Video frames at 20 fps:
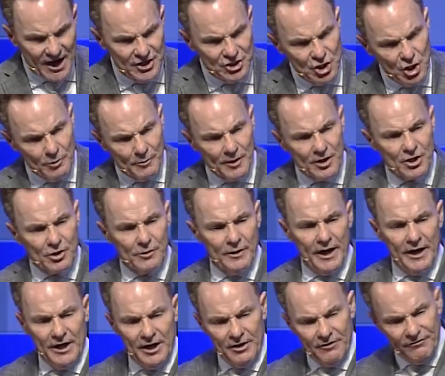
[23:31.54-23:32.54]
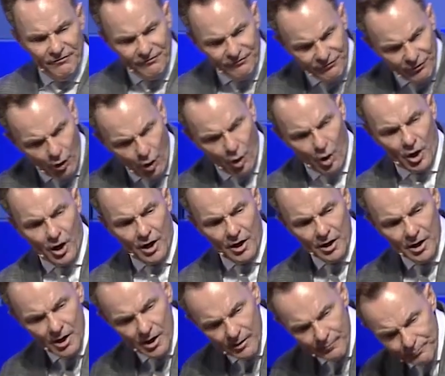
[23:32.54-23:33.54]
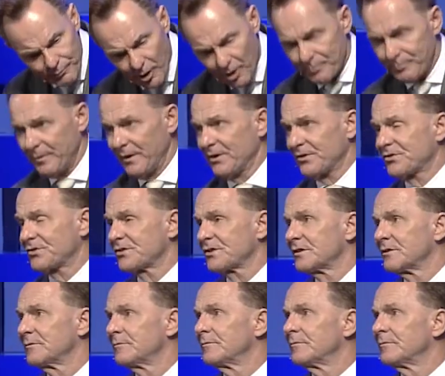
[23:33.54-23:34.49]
and you were created for purpose.